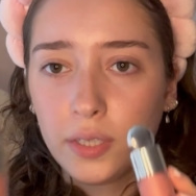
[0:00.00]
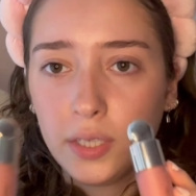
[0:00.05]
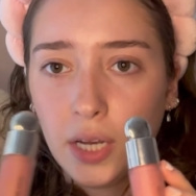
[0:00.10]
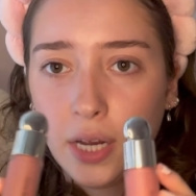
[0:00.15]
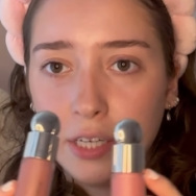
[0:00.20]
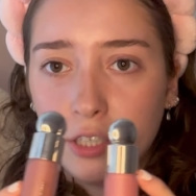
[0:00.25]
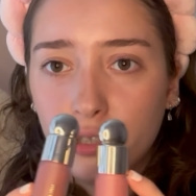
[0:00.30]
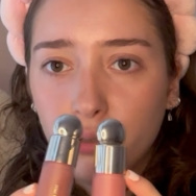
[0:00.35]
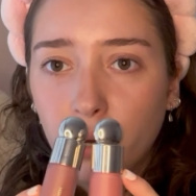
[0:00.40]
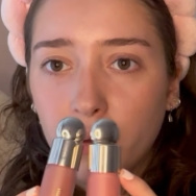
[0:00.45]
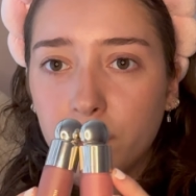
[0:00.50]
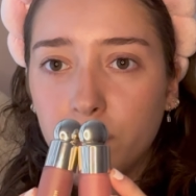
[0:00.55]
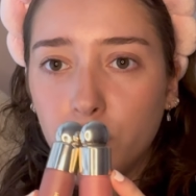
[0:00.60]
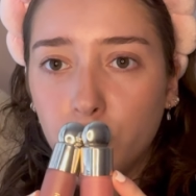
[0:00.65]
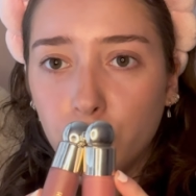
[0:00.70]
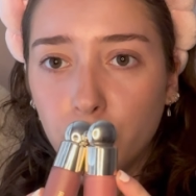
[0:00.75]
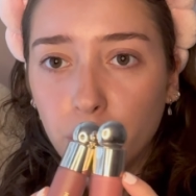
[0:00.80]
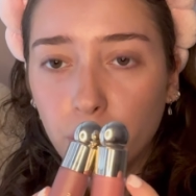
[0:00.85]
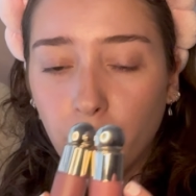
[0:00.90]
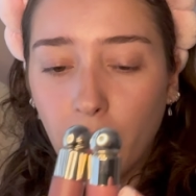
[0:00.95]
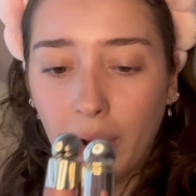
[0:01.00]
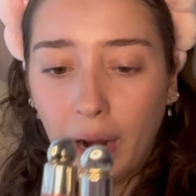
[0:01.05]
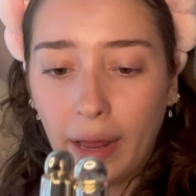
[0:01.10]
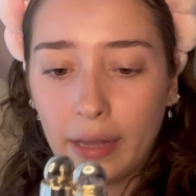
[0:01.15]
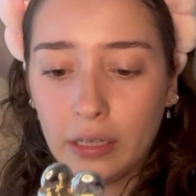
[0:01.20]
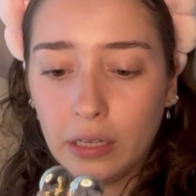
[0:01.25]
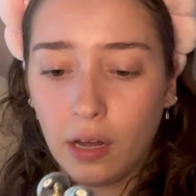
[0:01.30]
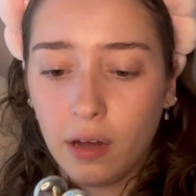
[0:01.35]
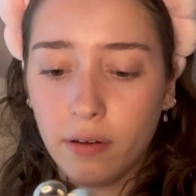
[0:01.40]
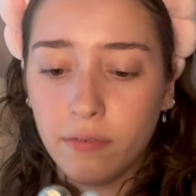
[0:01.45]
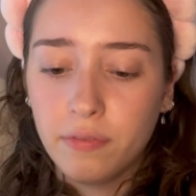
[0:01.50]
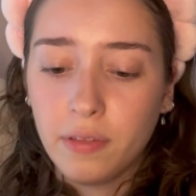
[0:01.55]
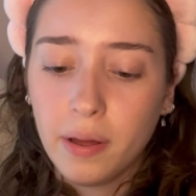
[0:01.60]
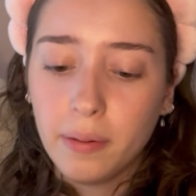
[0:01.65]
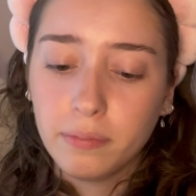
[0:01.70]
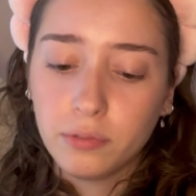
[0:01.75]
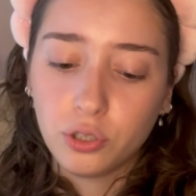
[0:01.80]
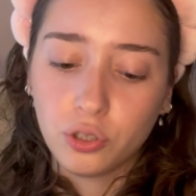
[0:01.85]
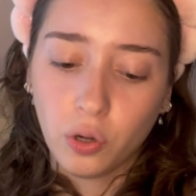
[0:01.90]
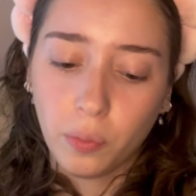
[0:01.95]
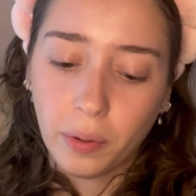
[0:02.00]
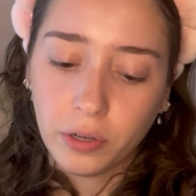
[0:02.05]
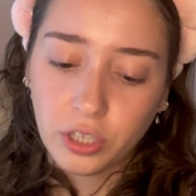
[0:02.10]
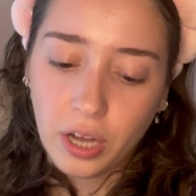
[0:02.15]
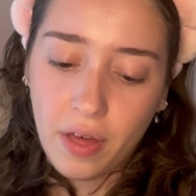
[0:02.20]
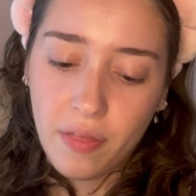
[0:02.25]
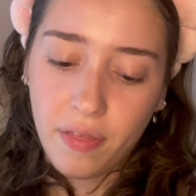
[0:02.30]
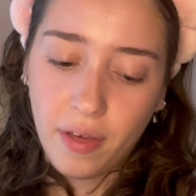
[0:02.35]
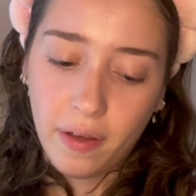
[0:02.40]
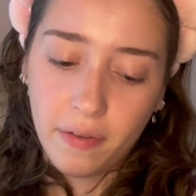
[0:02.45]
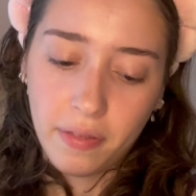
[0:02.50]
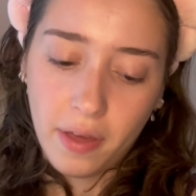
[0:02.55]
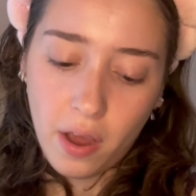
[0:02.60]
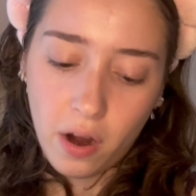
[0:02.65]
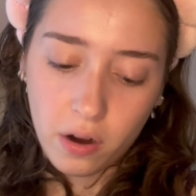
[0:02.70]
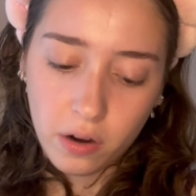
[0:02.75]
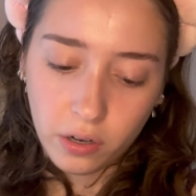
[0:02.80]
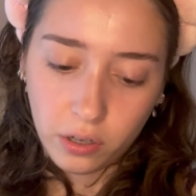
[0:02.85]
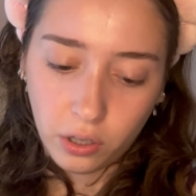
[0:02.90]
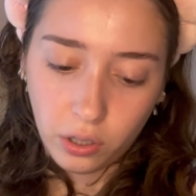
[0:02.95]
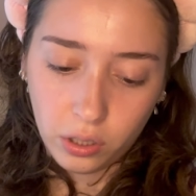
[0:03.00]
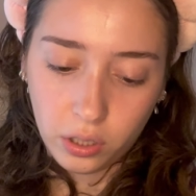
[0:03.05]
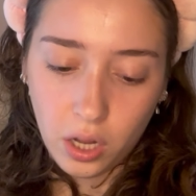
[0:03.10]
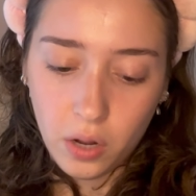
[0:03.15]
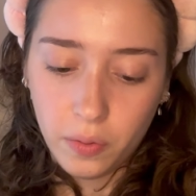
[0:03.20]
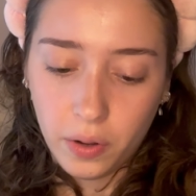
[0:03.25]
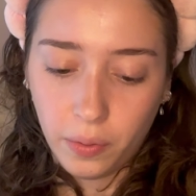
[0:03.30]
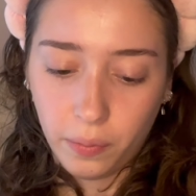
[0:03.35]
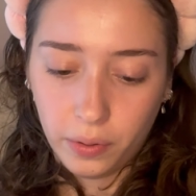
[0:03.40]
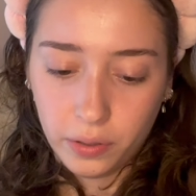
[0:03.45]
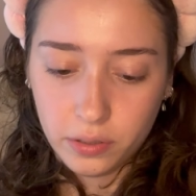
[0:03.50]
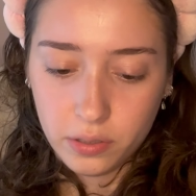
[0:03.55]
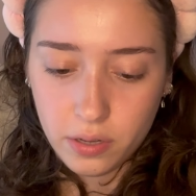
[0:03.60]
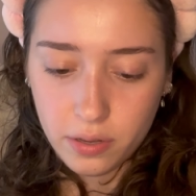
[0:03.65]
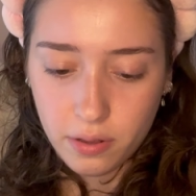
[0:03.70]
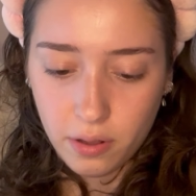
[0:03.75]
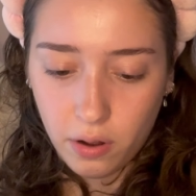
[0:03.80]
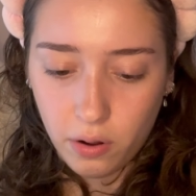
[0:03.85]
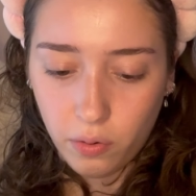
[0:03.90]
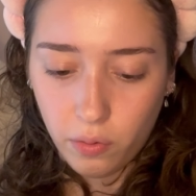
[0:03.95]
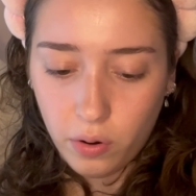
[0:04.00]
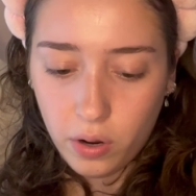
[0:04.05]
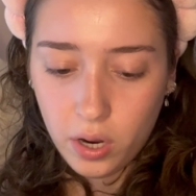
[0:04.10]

I do have two and I love them so much. I think they are glowy ones though